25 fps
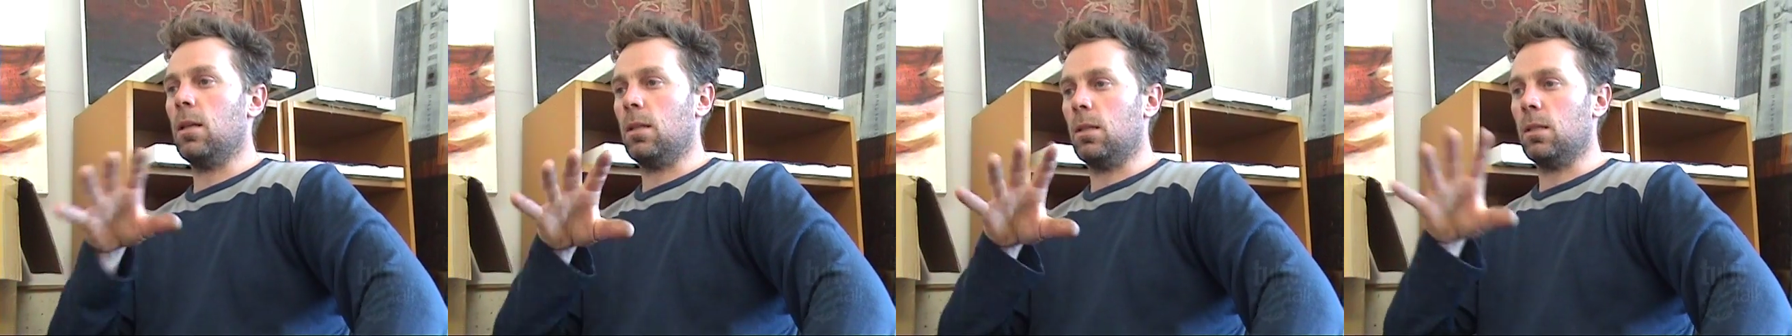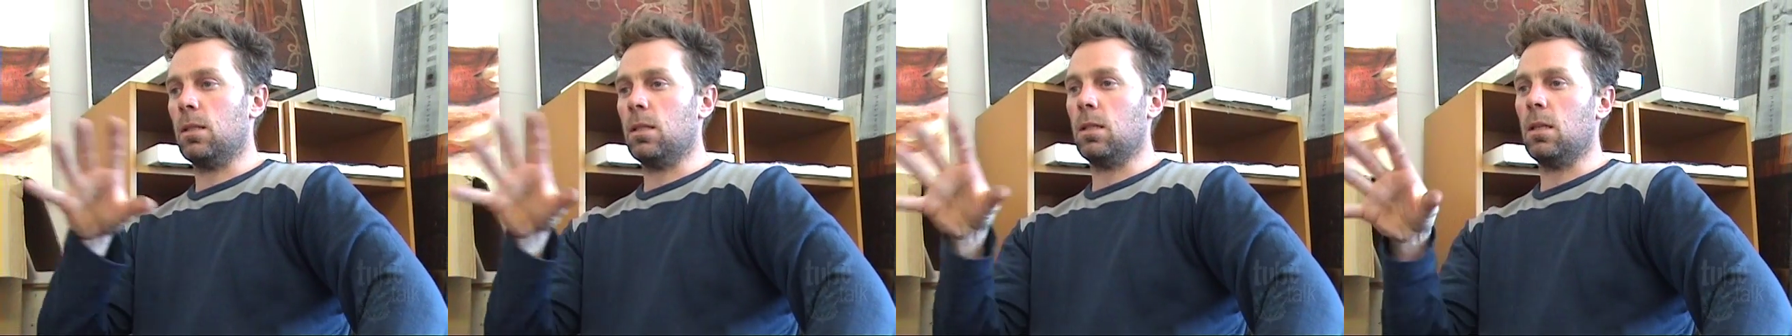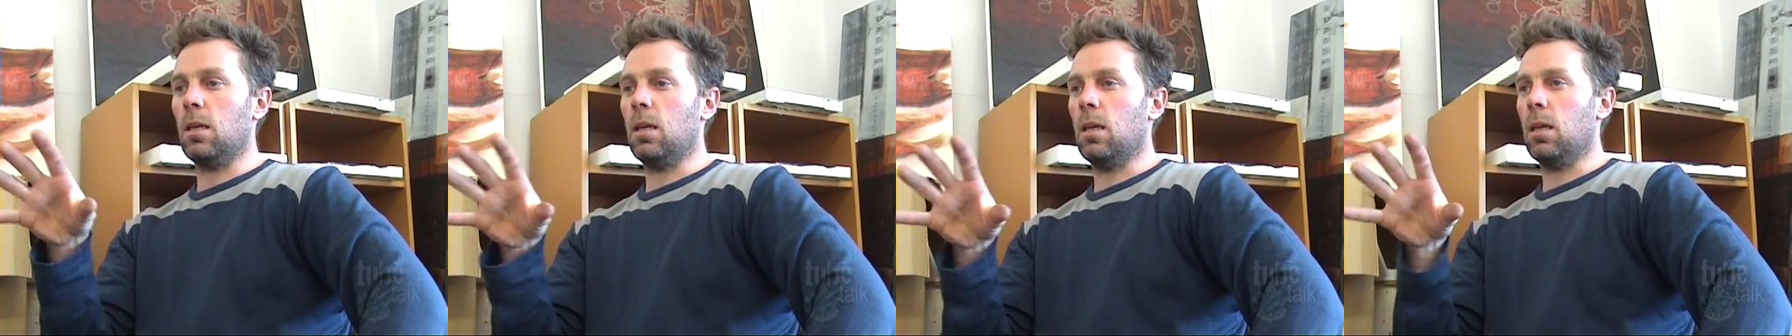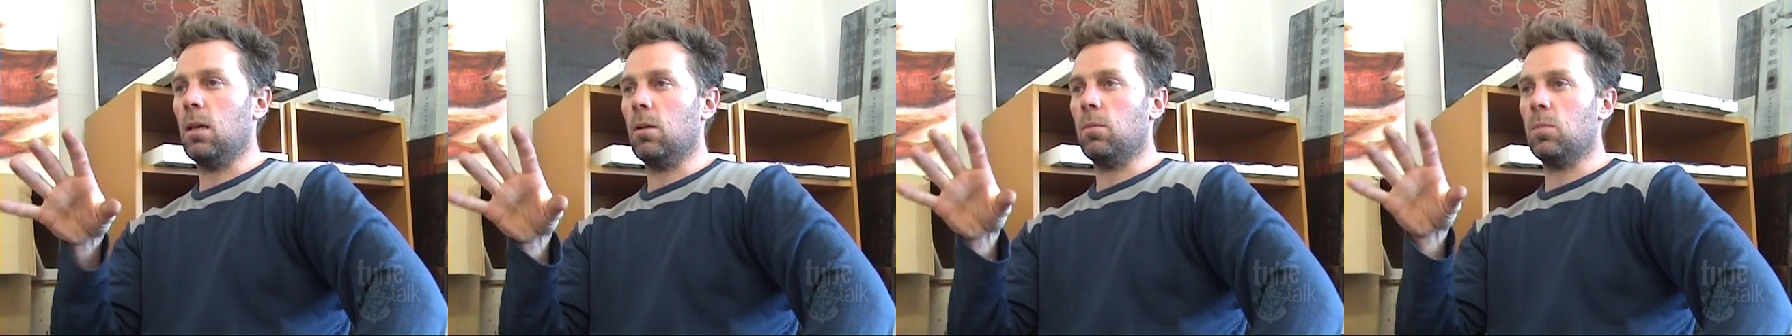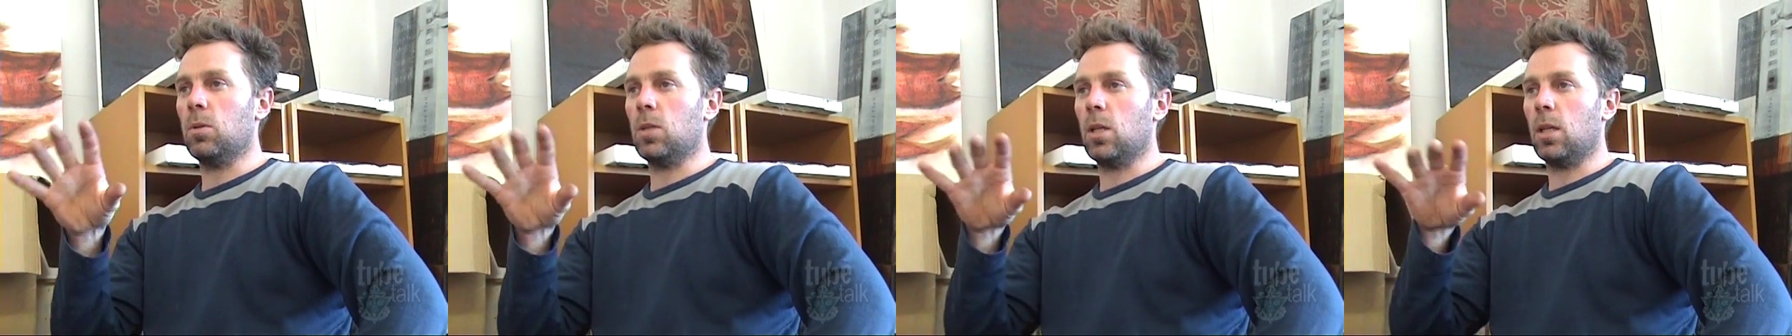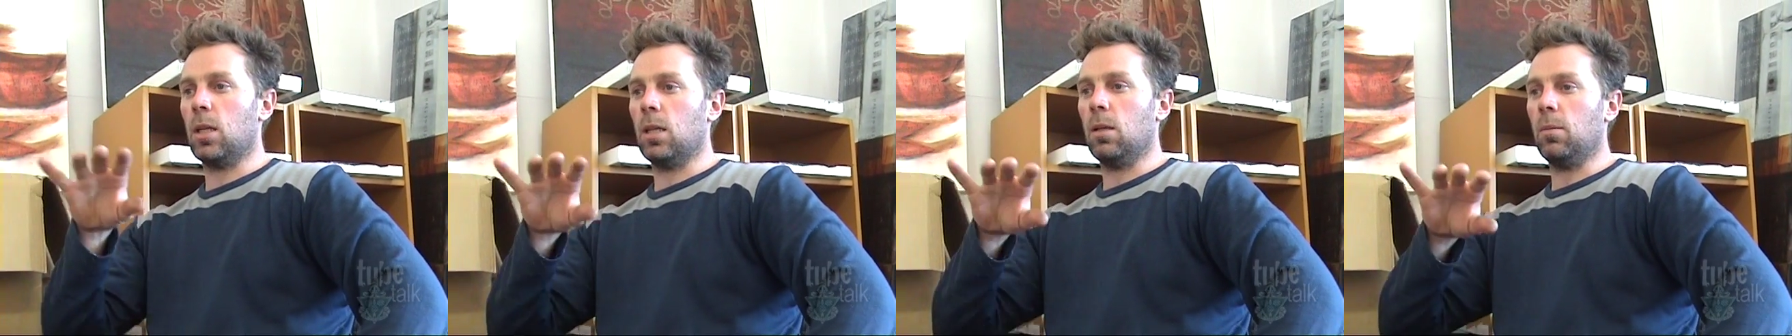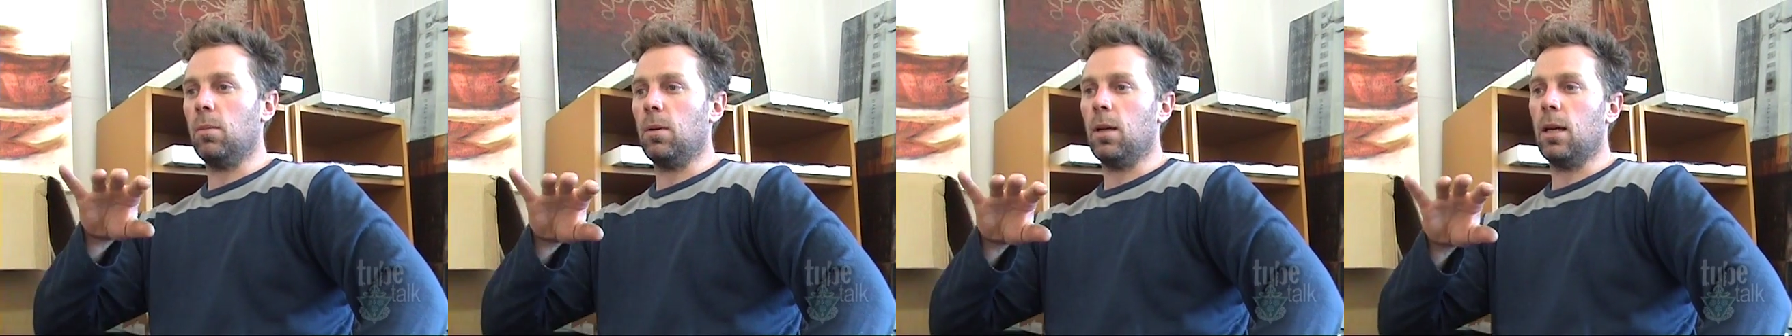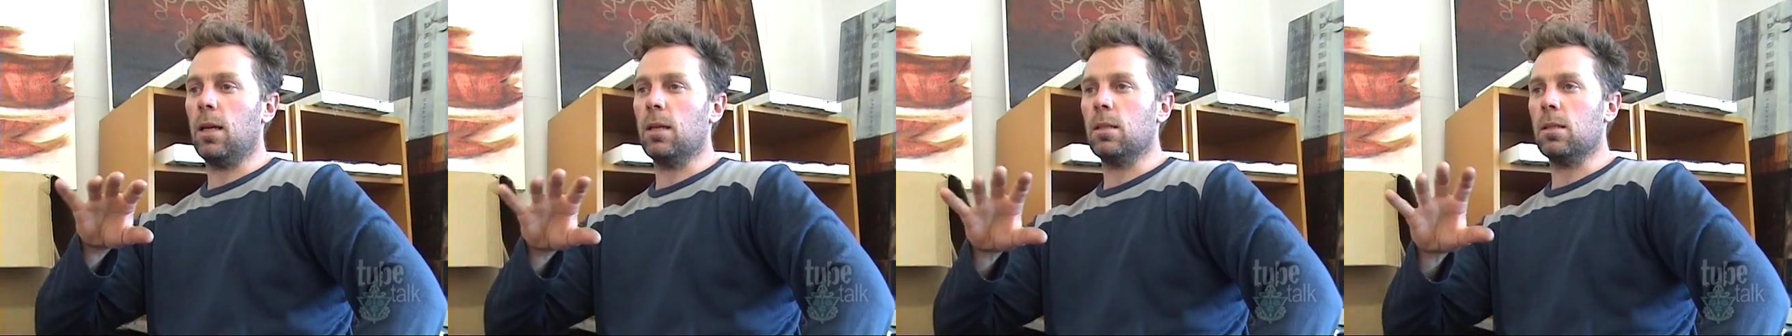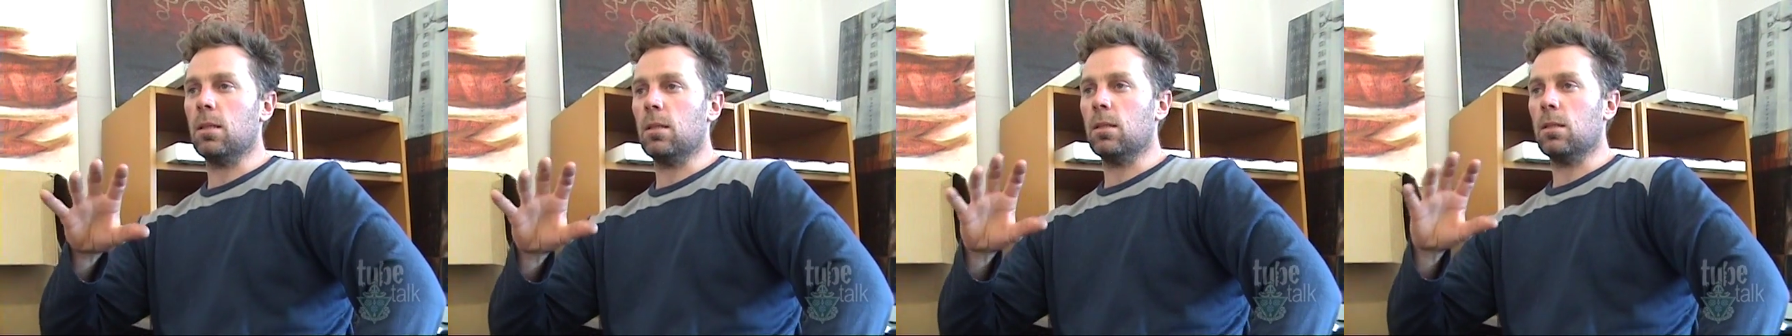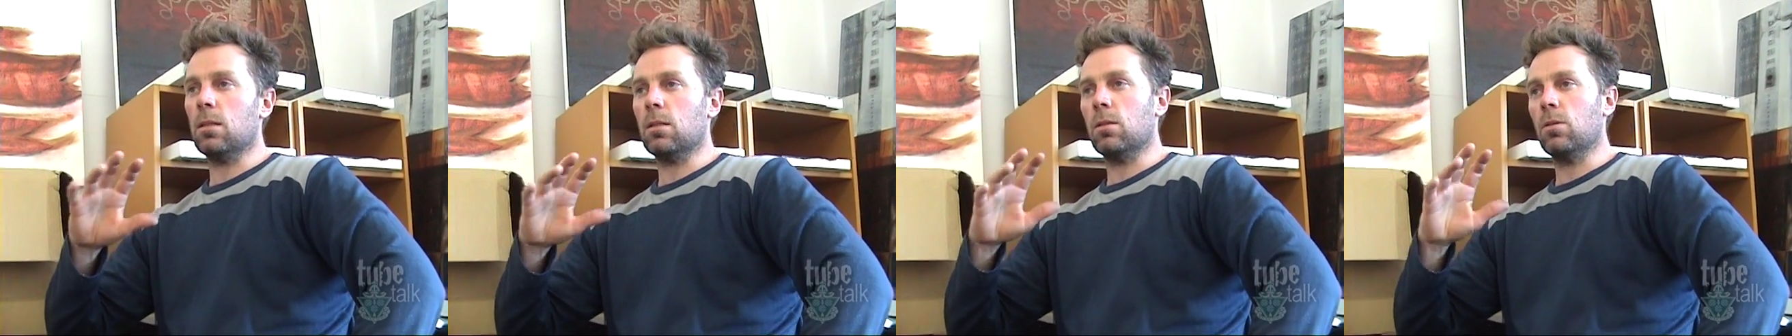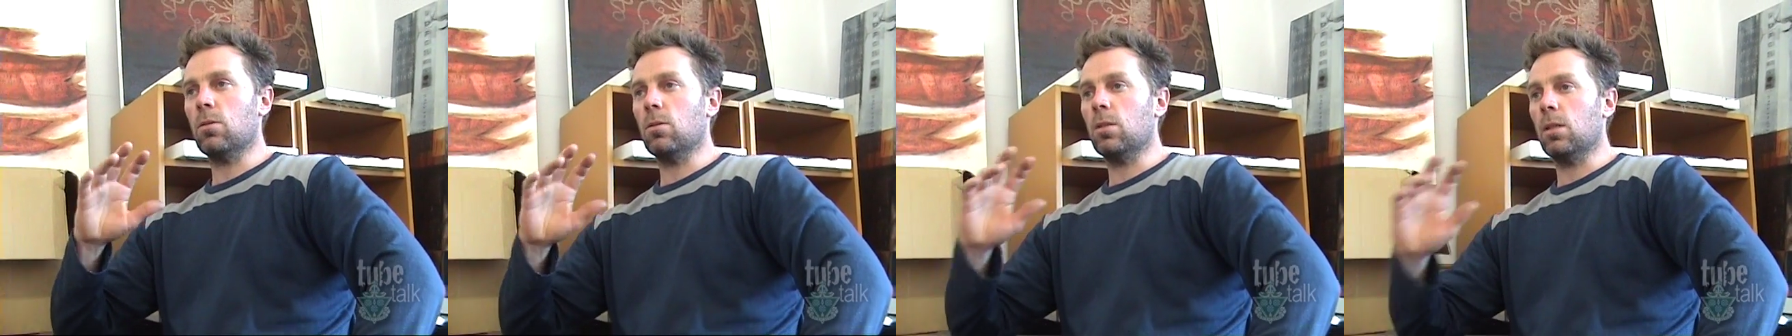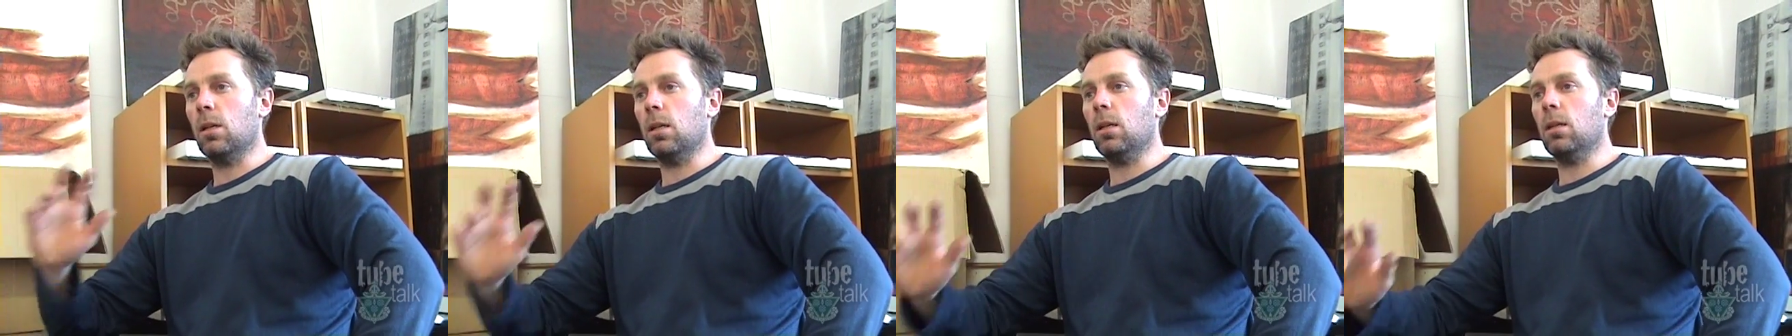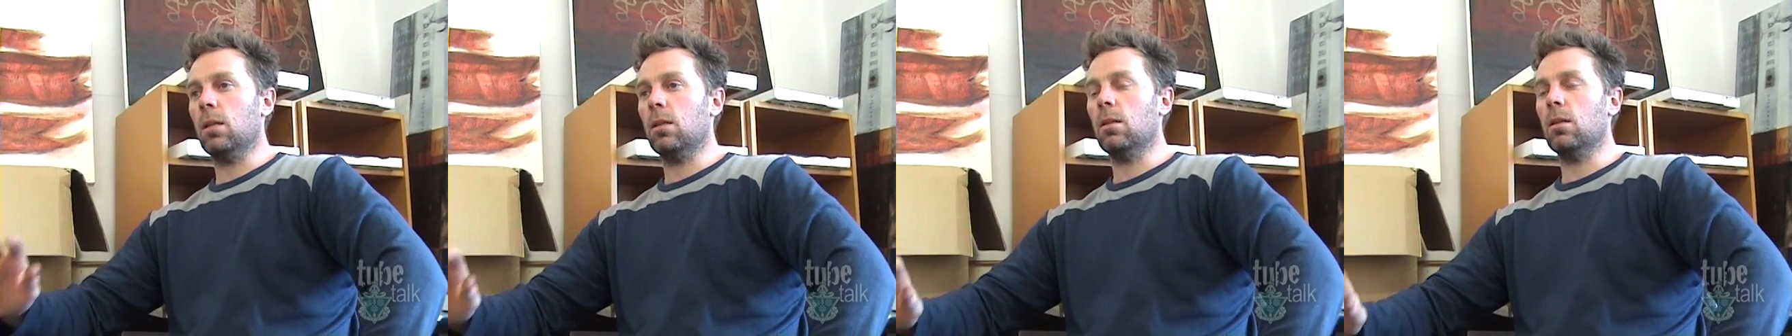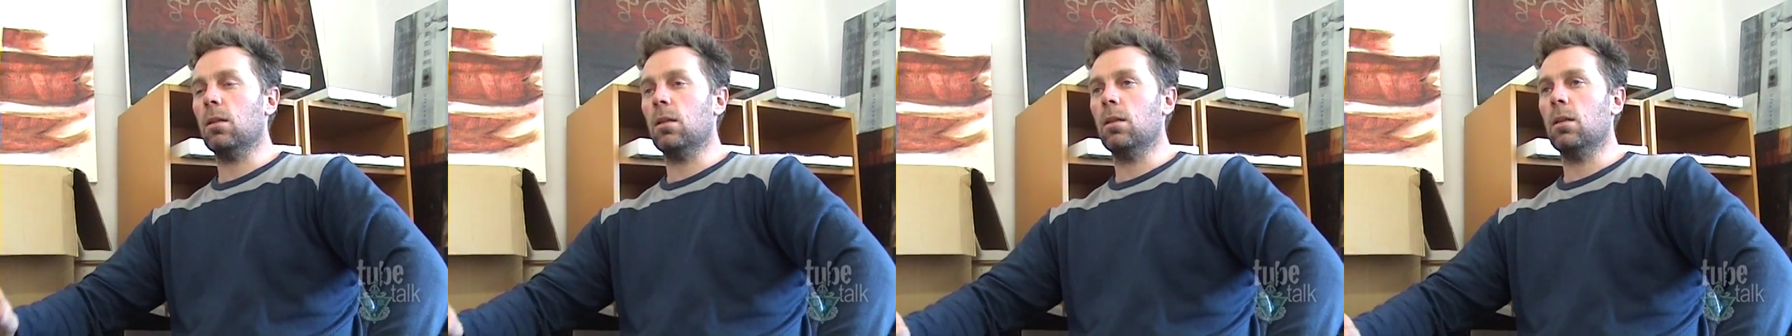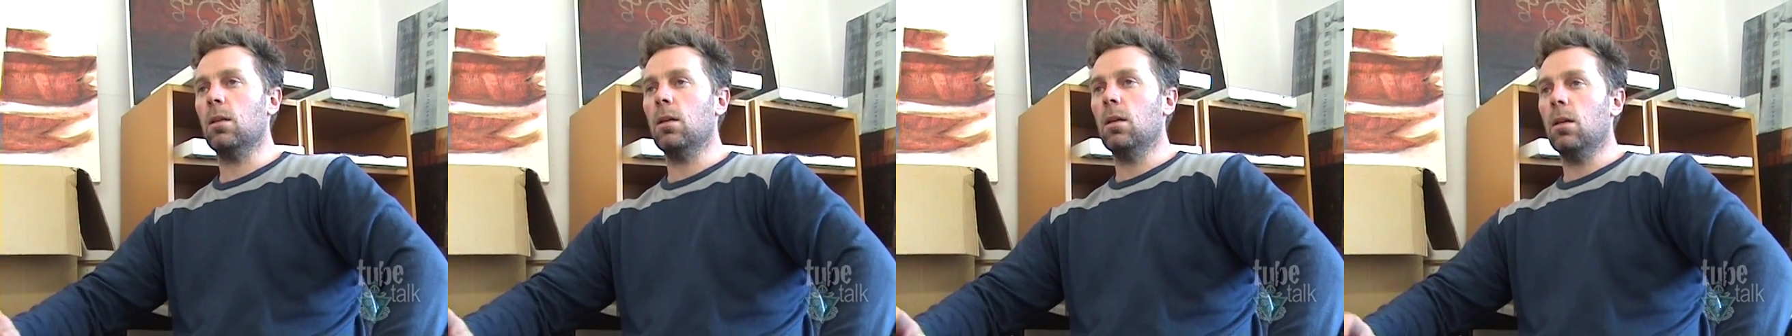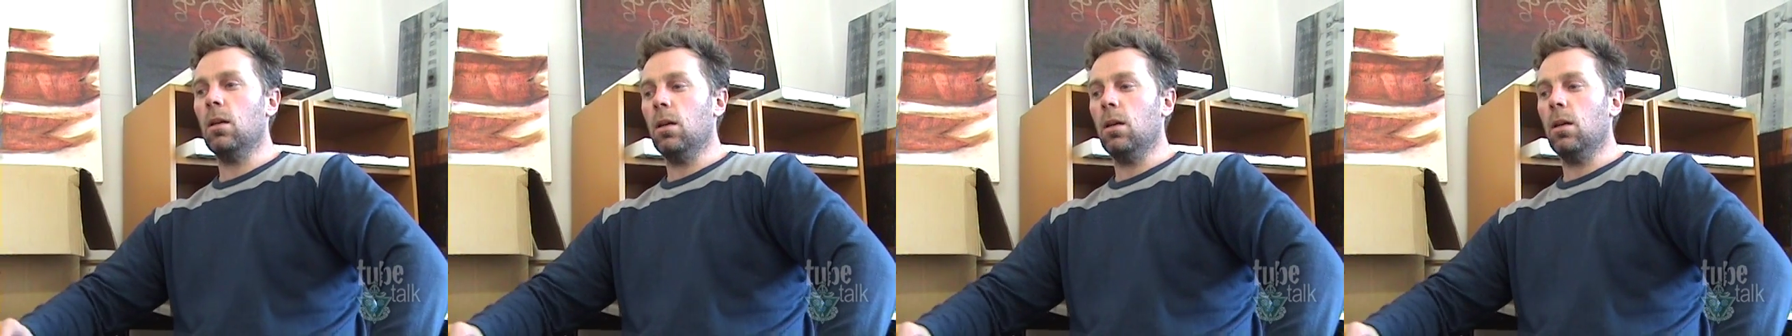and seeing particular places in New Zealand, and,